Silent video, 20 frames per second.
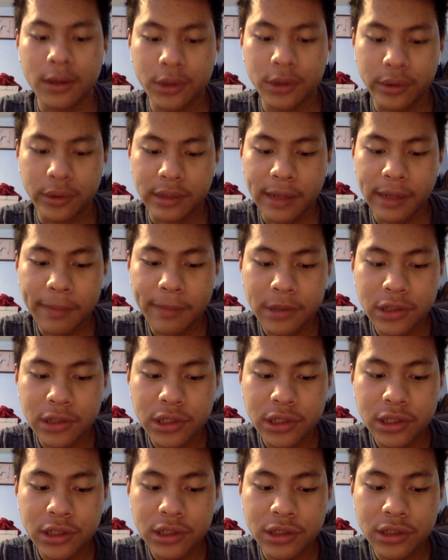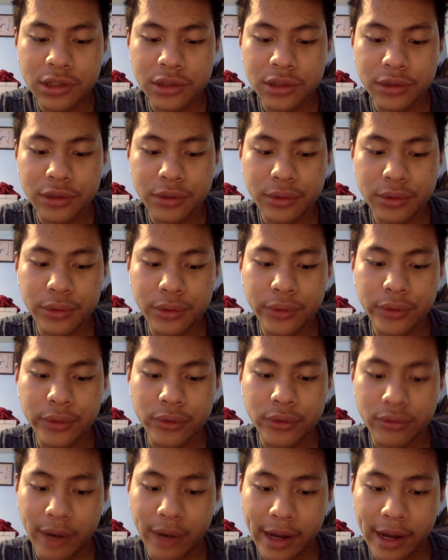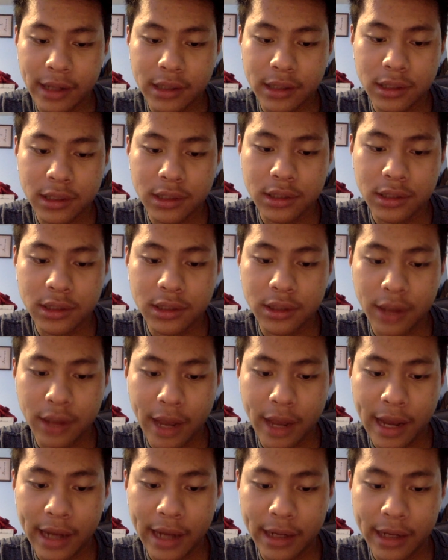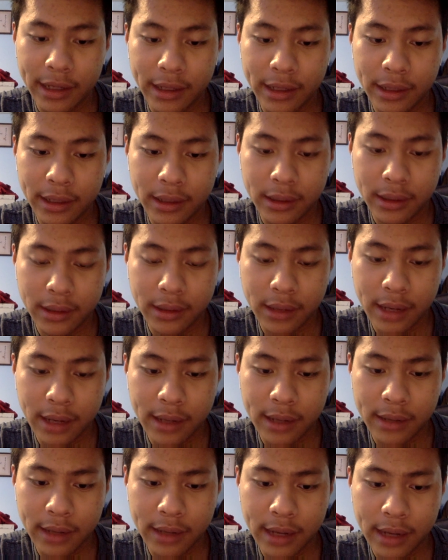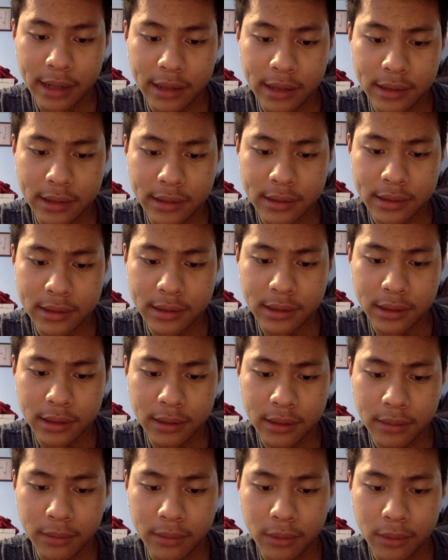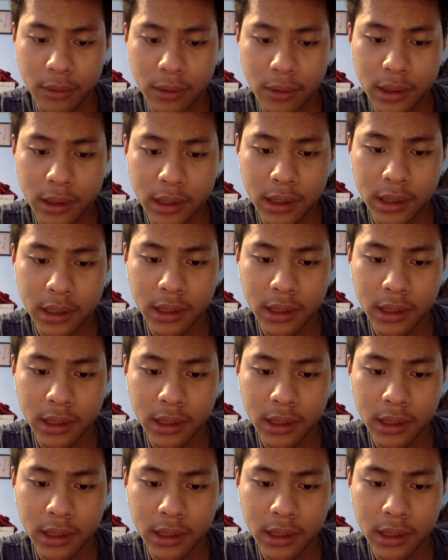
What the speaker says: temperature to the right to add in some more